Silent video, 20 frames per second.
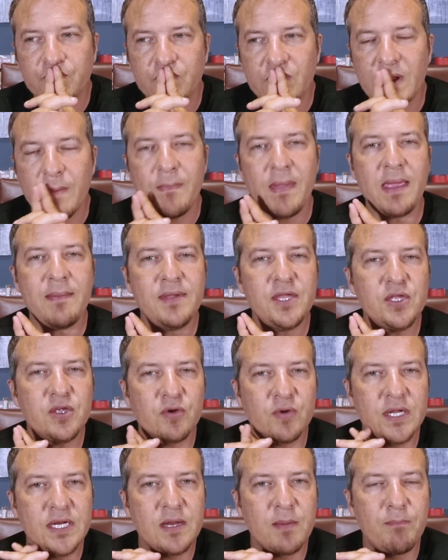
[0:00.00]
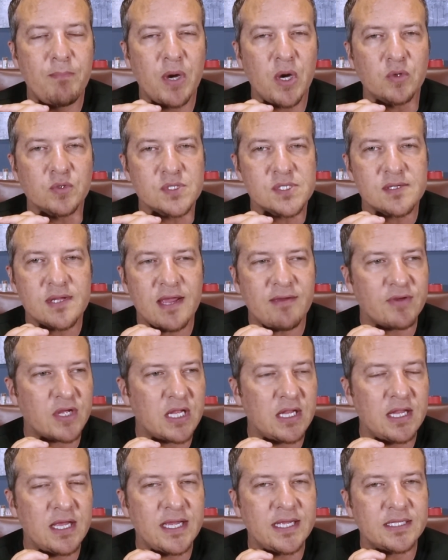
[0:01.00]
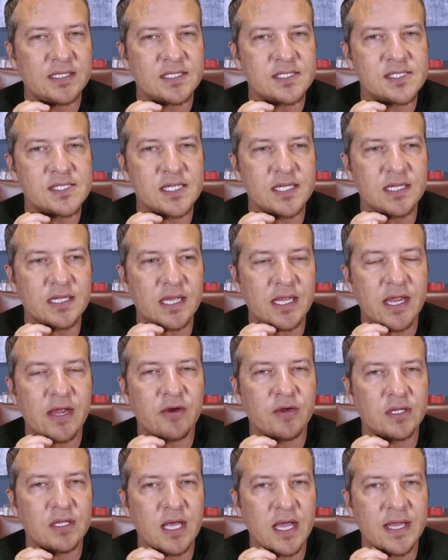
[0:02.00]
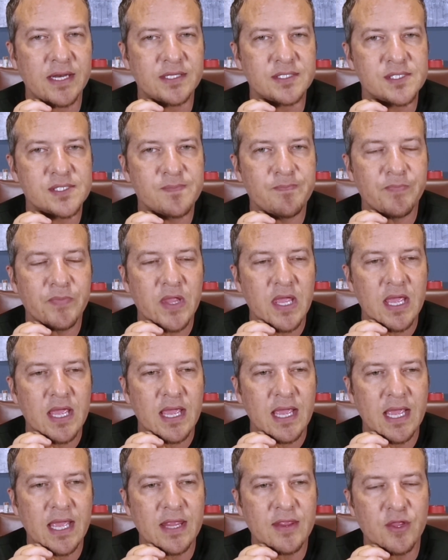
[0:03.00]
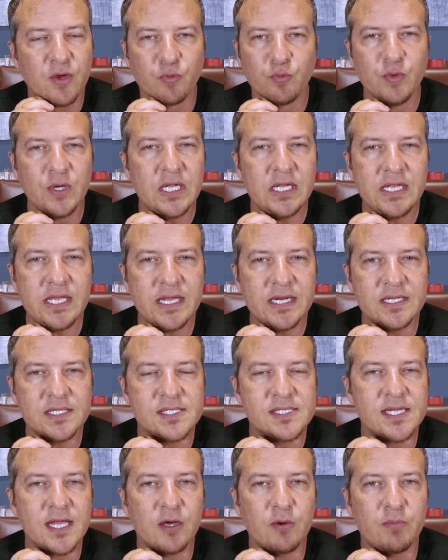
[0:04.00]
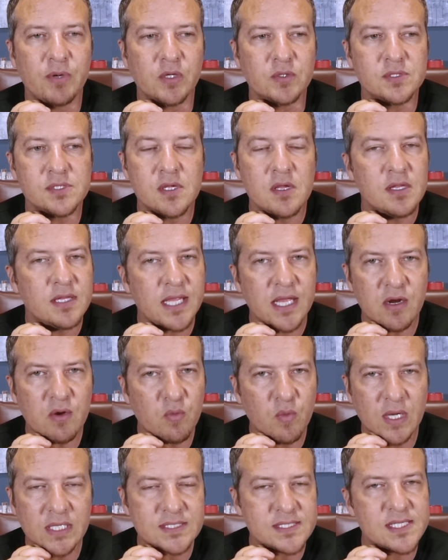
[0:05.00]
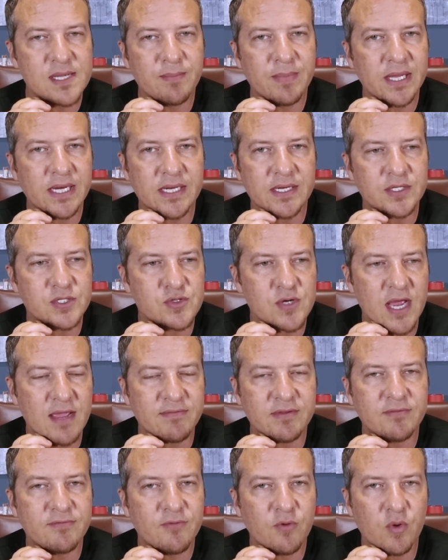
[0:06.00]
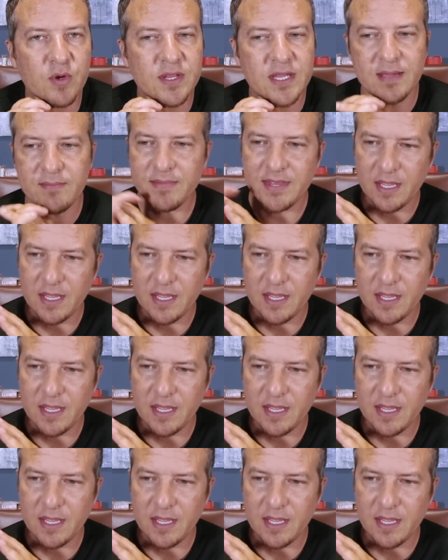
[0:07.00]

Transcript: Maybe you're into boats. I have a client that's in the Carolinas and they're really into sailboats. They don't want somebody to drive it for them.